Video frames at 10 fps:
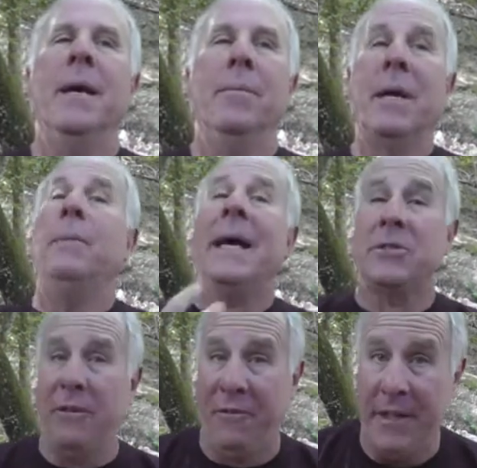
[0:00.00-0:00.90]
But I'm
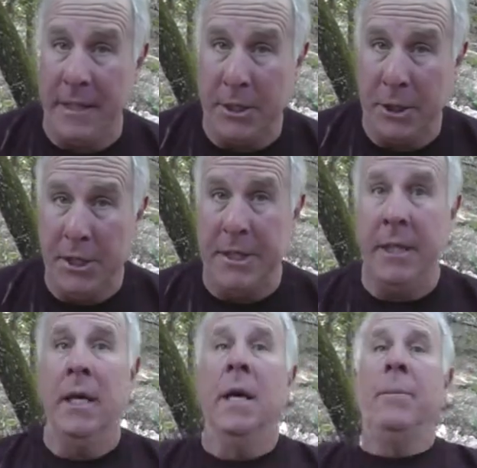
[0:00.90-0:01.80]
actually feeling
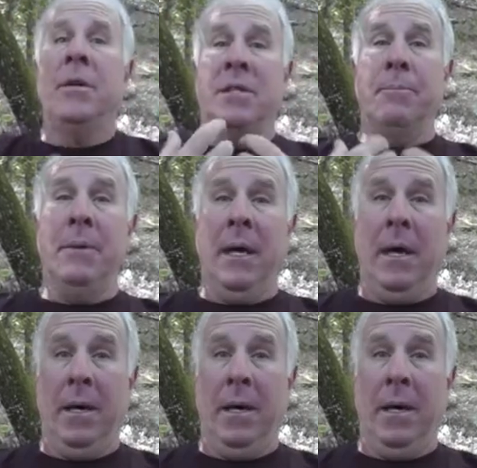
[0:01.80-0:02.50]
good because I'm